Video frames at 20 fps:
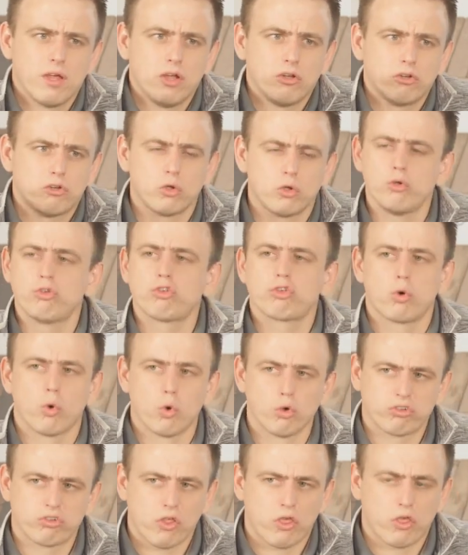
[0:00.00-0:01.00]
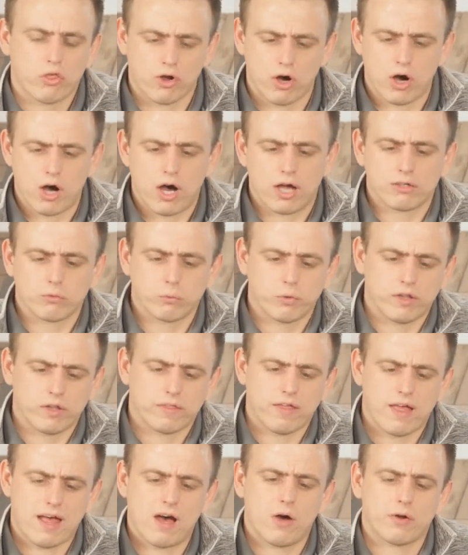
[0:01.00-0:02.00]
two schools of thought with
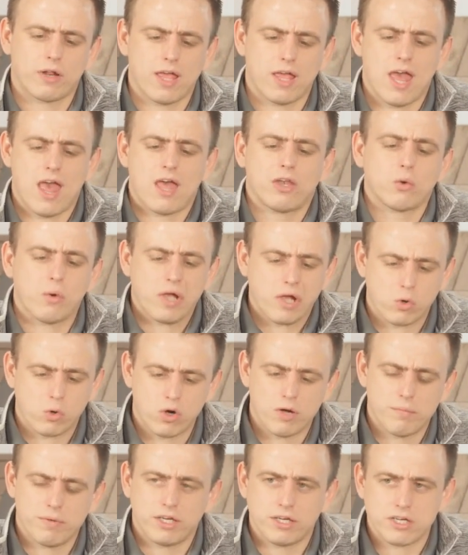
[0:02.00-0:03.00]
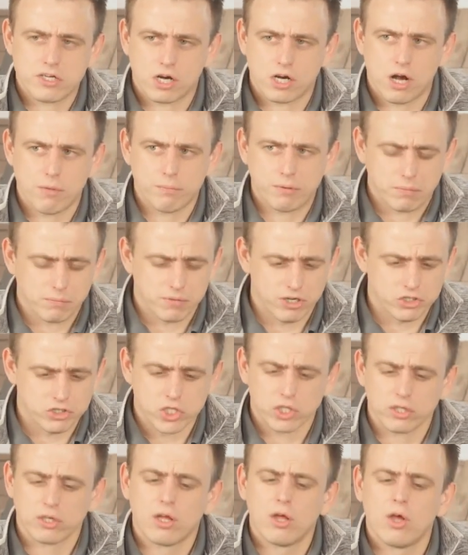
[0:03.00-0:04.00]
how to handle equipment in your company budget.